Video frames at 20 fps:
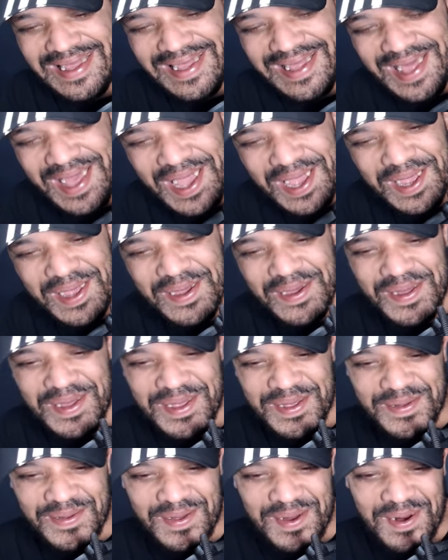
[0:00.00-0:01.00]
Thank
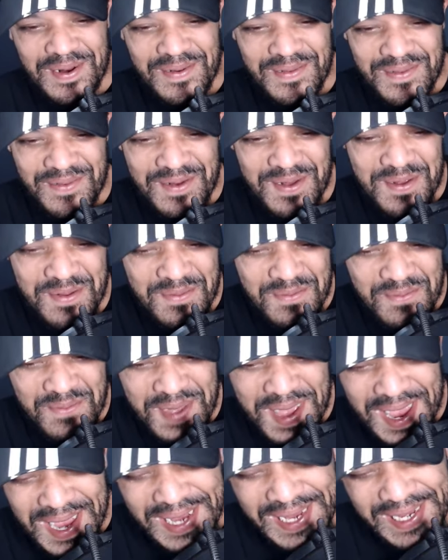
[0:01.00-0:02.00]
you for the
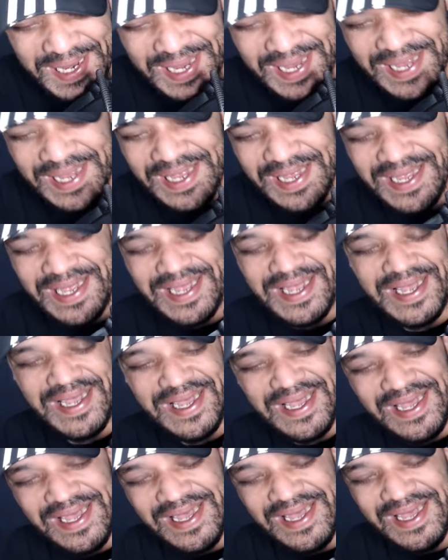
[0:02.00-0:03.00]
information.
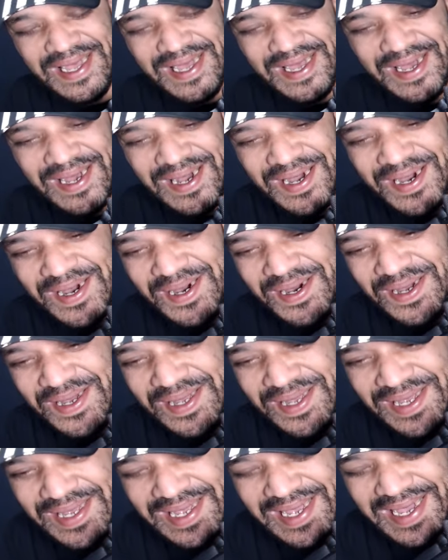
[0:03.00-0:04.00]
Oh
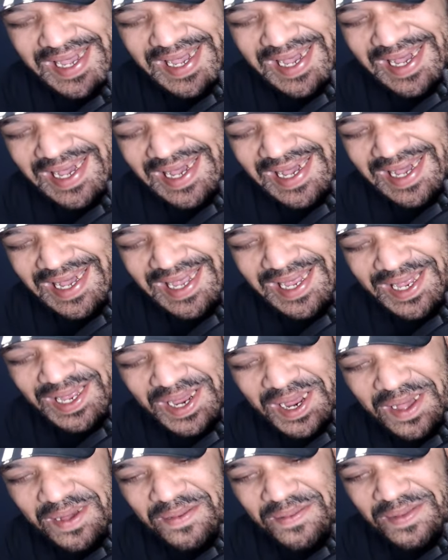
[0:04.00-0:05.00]
yeah, I
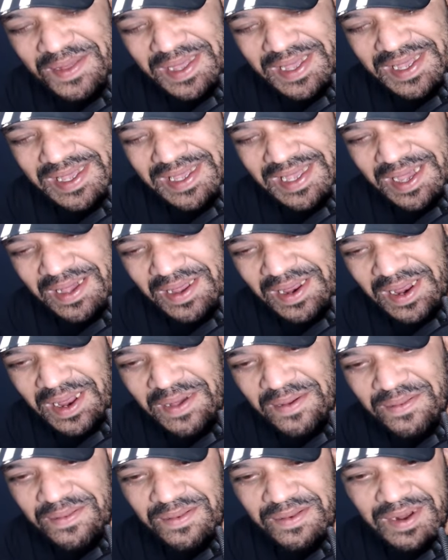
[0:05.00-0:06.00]
love this. I
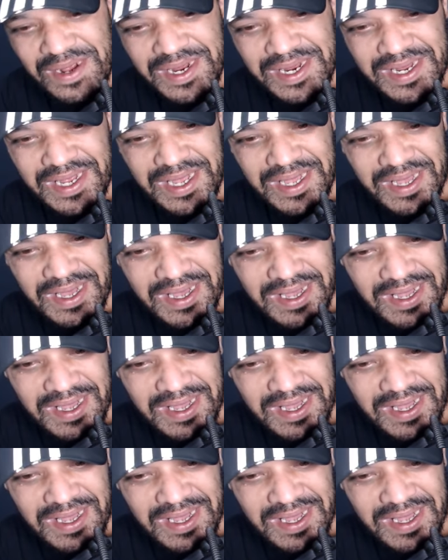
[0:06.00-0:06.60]
love Russia.